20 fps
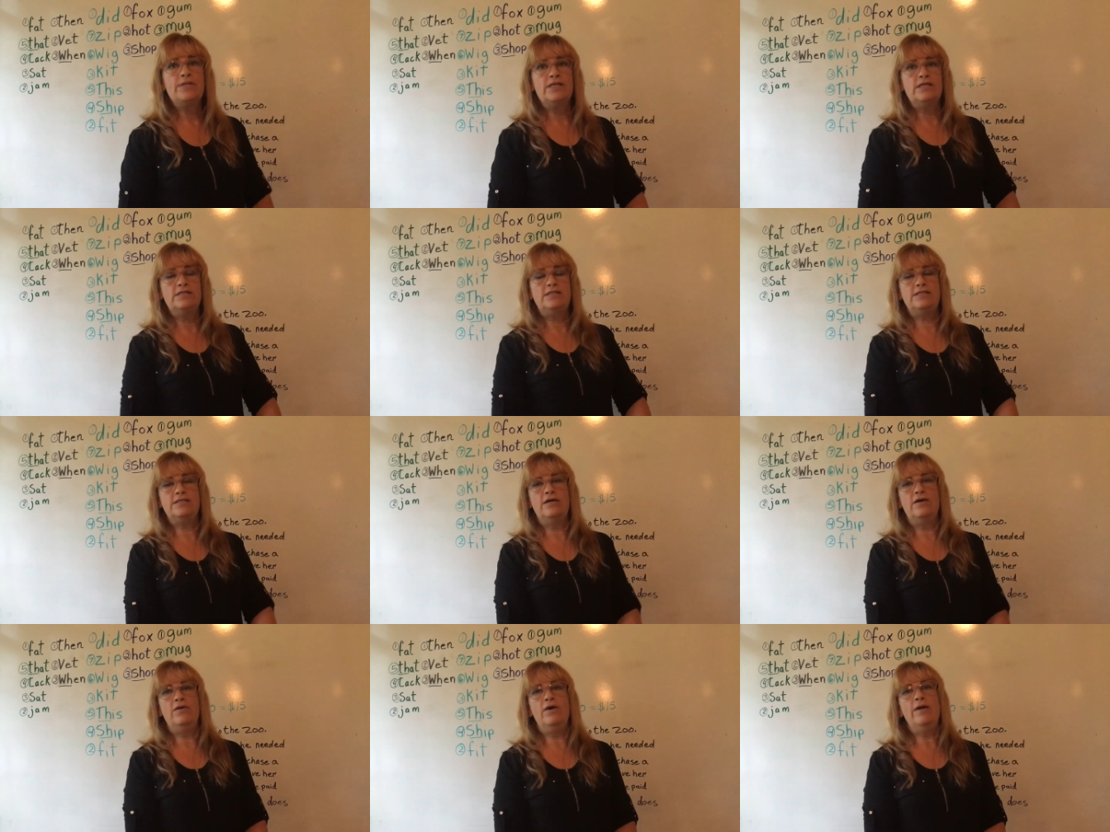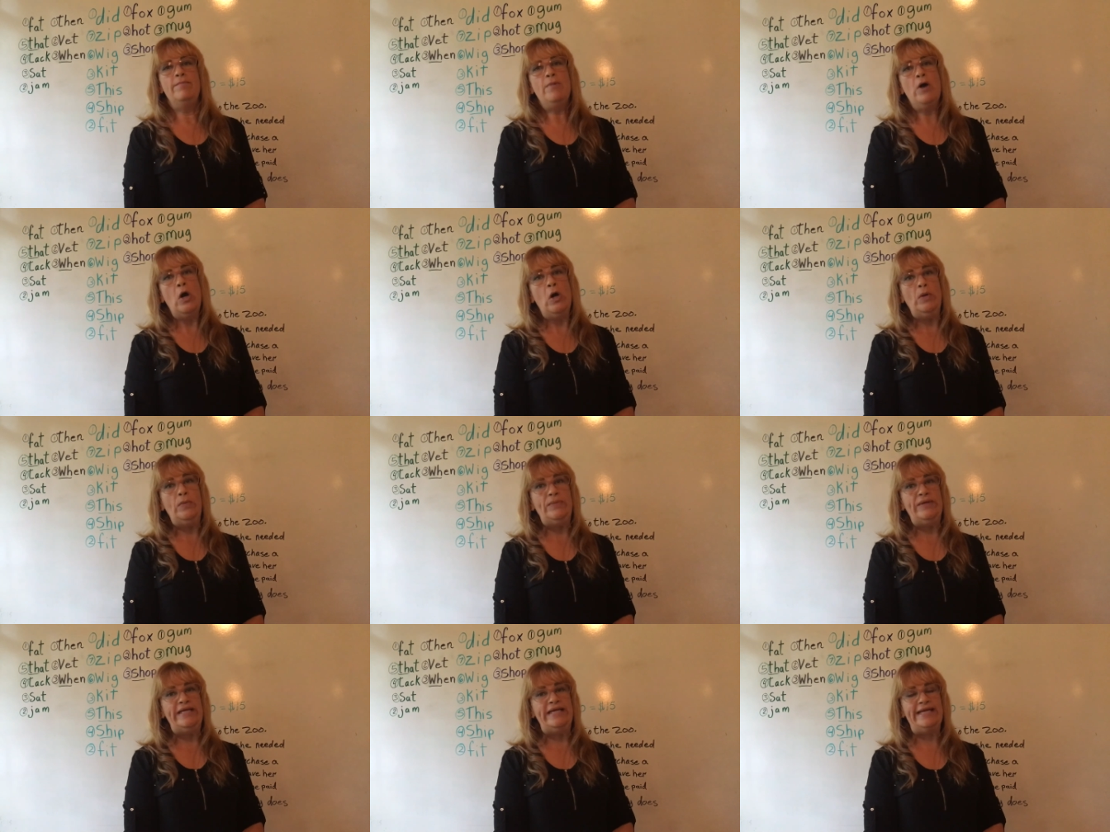So I'm
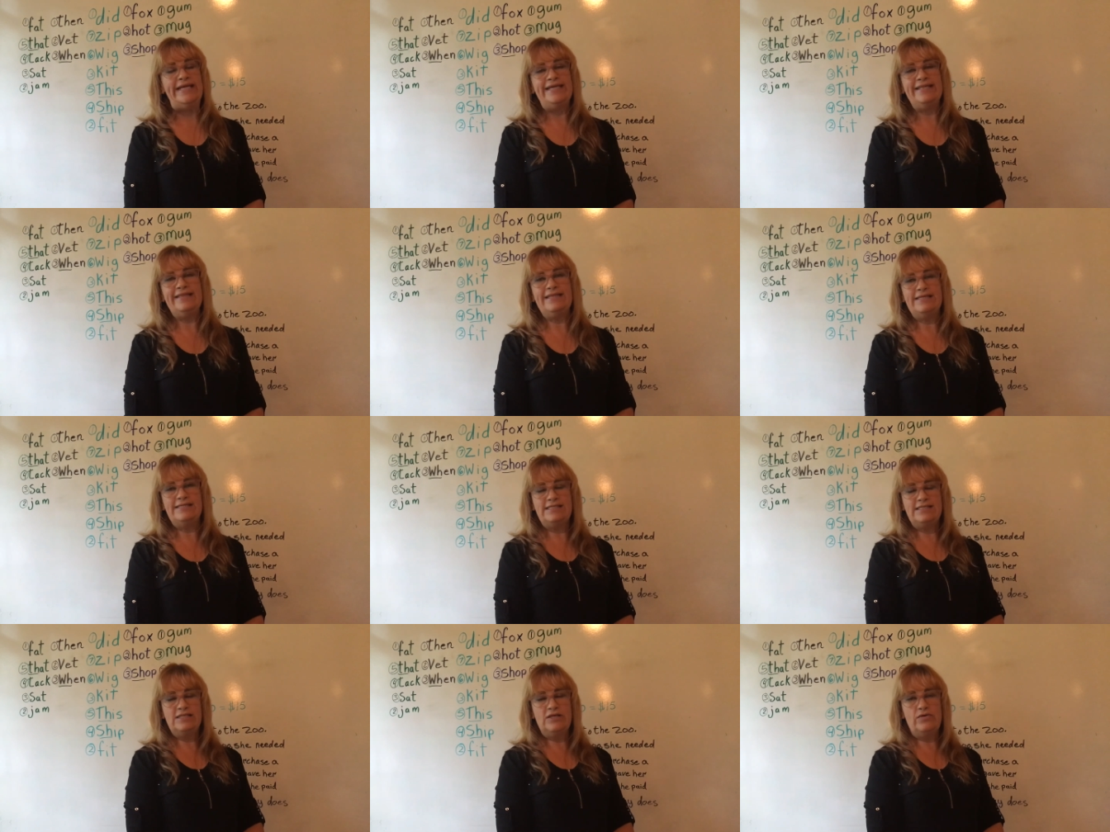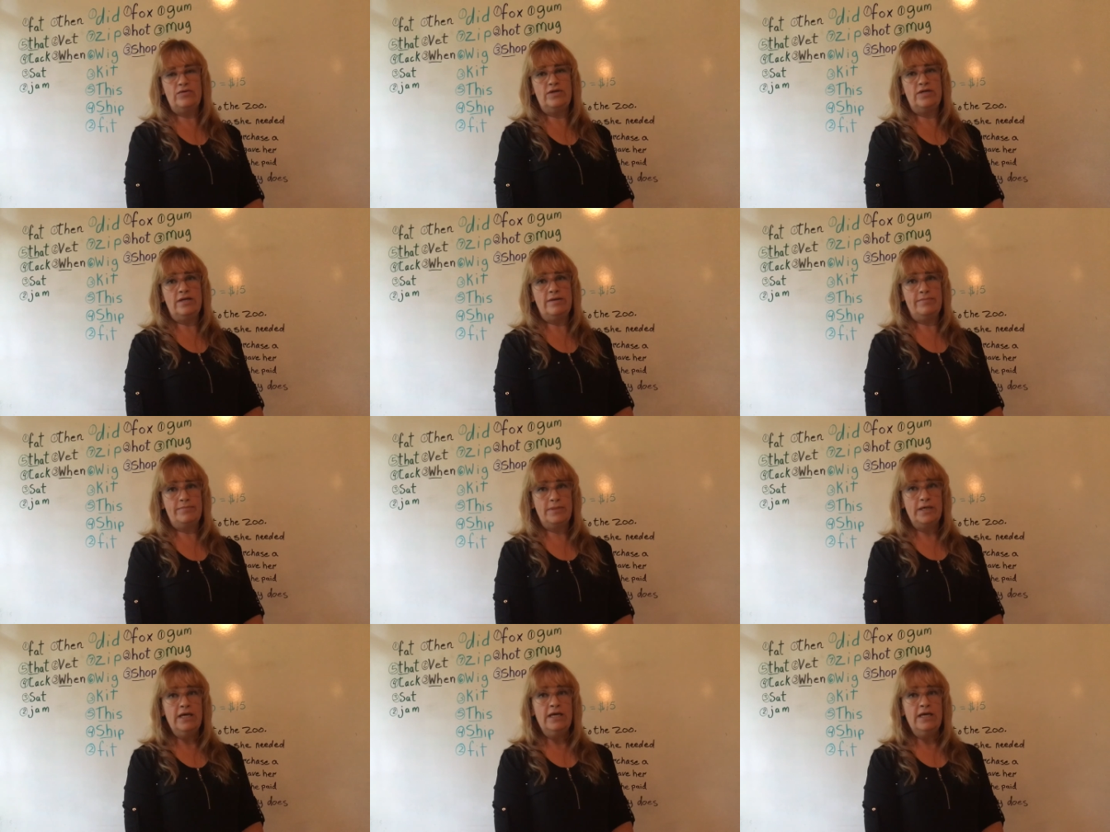hoping to get this loaded up